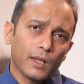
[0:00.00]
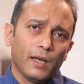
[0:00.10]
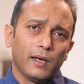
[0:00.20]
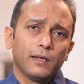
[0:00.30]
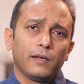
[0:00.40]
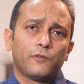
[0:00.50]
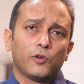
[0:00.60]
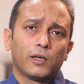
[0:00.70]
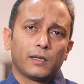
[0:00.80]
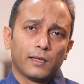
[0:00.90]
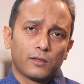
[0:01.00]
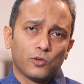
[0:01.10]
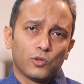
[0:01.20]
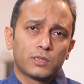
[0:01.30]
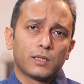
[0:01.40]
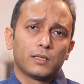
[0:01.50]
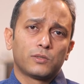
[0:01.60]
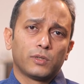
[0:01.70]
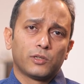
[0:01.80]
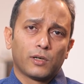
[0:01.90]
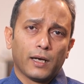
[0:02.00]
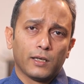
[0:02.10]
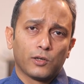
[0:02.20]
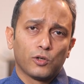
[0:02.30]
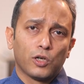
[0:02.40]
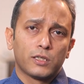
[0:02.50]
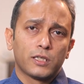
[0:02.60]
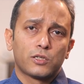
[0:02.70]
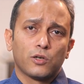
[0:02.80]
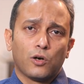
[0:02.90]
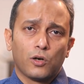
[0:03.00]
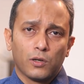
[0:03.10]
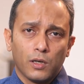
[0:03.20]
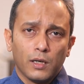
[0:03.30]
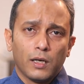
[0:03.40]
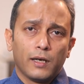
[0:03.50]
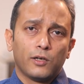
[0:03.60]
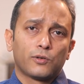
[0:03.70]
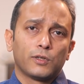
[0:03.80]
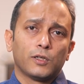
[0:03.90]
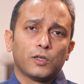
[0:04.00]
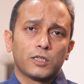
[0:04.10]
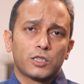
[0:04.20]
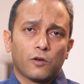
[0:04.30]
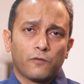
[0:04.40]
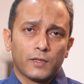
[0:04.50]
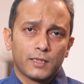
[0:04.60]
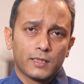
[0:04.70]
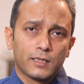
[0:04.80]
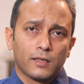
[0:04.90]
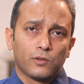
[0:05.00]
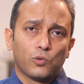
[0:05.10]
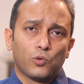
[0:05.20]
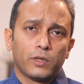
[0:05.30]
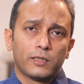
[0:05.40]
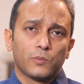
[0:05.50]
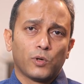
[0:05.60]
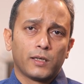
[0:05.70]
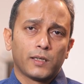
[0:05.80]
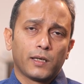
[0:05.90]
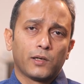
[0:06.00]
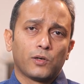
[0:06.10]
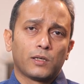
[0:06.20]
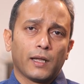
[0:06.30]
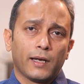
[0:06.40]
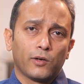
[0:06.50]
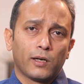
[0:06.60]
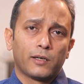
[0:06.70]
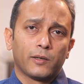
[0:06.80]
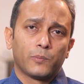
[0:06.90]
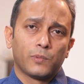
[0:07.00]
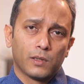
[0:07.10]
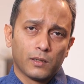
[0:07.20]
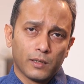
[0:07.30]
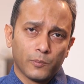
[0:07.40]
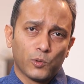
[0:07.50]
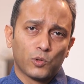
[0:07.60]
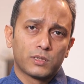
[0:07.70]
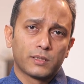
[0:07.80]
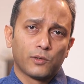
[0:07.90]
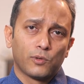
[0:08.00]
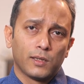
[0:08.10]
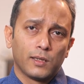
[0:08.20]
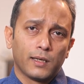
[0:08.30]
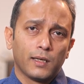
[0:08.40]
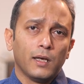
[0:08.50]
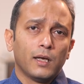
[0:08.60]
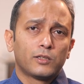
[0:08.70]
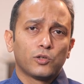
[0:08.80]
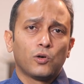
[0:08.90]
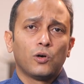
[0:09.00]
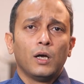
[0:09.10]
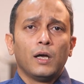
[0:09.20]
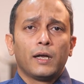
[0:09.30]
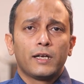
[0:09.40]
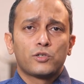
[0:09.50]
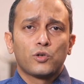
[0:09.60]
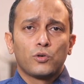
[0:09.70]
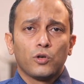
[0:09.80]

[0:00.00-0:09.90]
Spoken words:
and if you are in close touch with your gynecologist or endocrinologist or physician who is monitoring your thyroid reports regularly, so it should